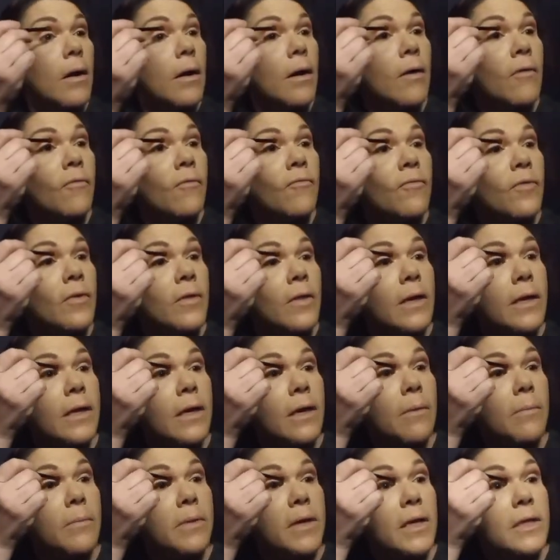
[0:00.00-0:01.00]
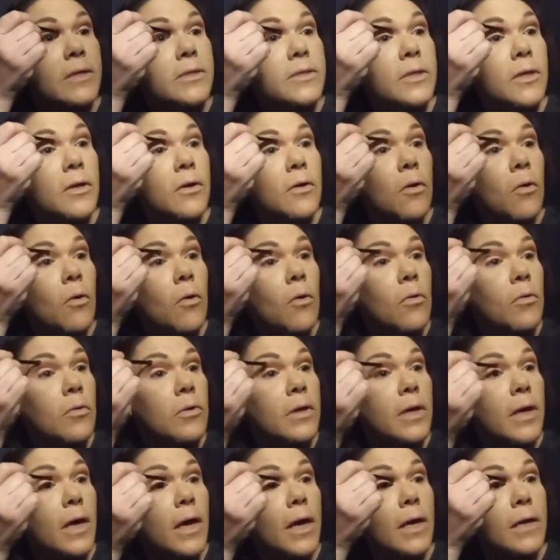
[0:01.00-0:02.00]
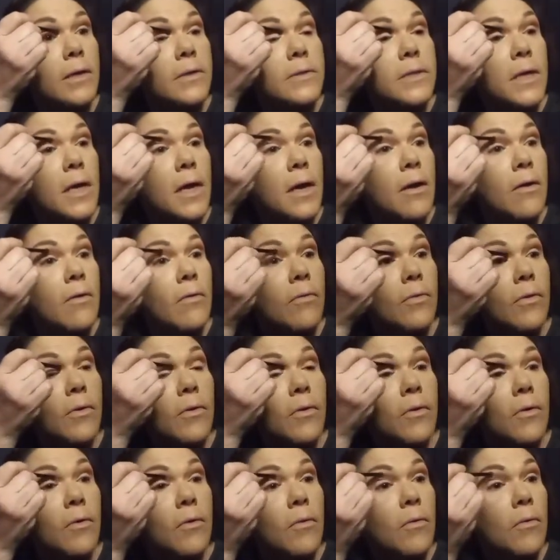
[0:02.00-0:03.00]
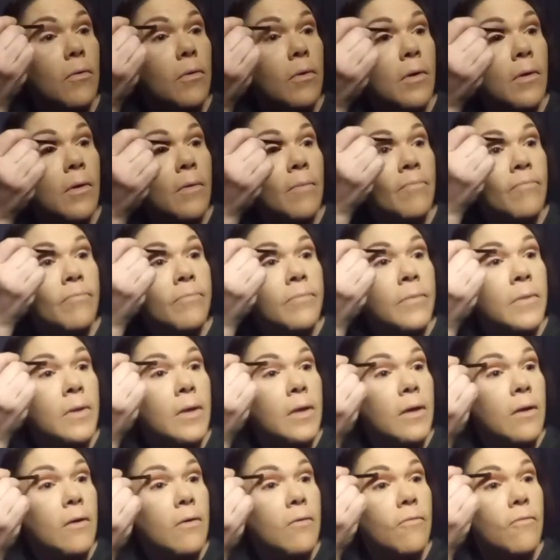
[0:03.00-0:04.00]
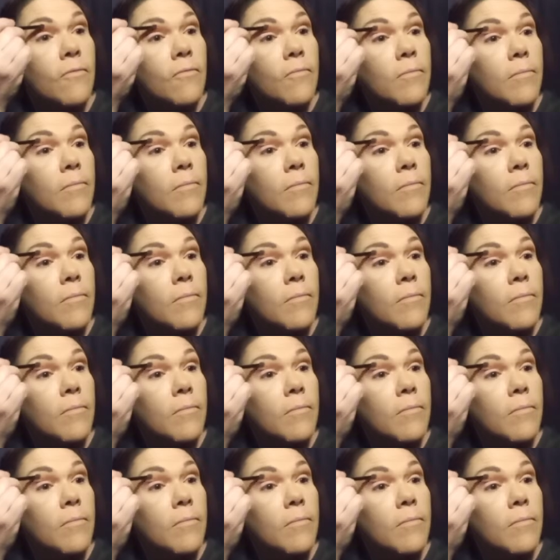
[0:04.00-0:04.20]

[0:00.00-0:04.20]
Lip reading: I feel like I'm catching a cold, guys. I don't know if